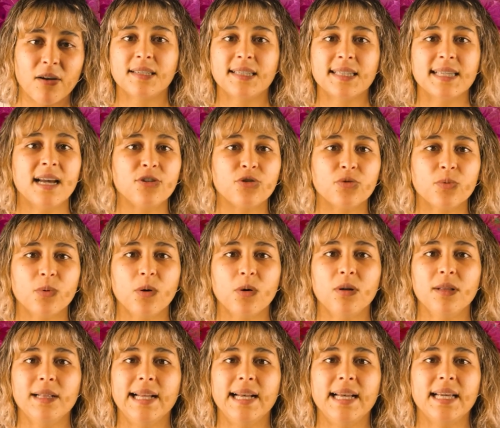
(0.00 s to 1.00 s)
schedule.
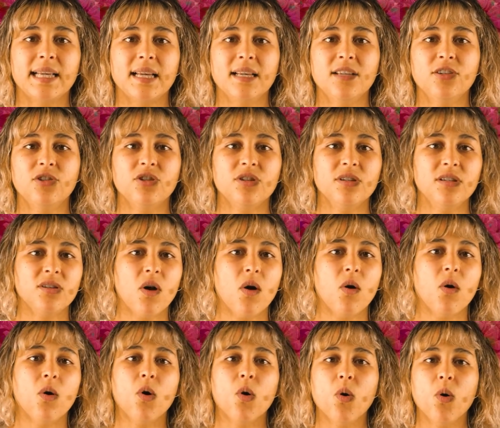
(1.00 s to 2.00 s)
Like, it's just a
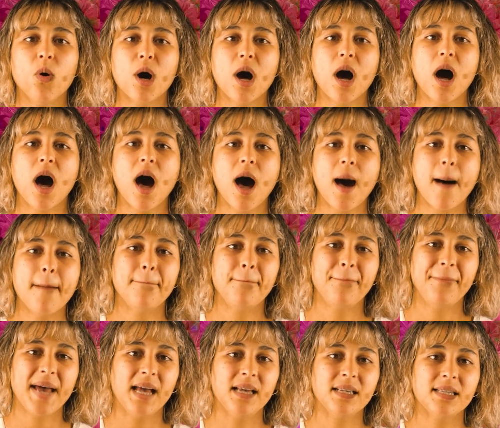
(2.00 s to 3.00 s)
whole hot
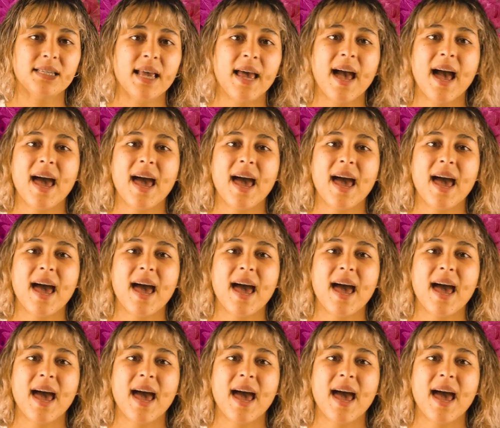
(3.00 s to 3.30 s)
mess,